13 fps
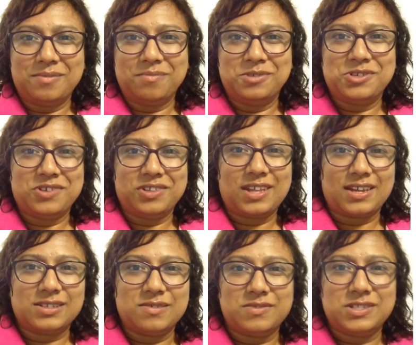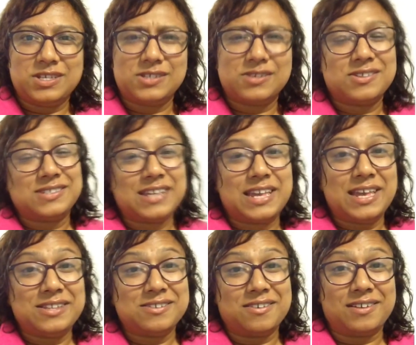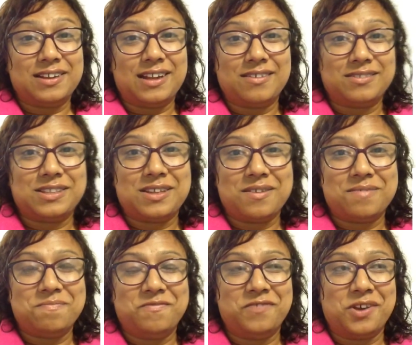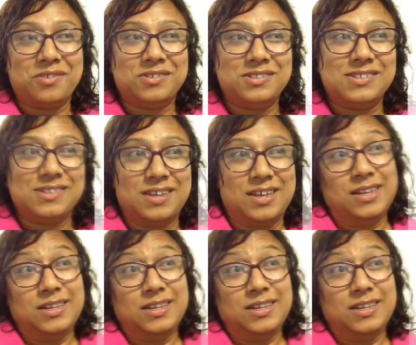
during the activities because the kids aren't allowed their phones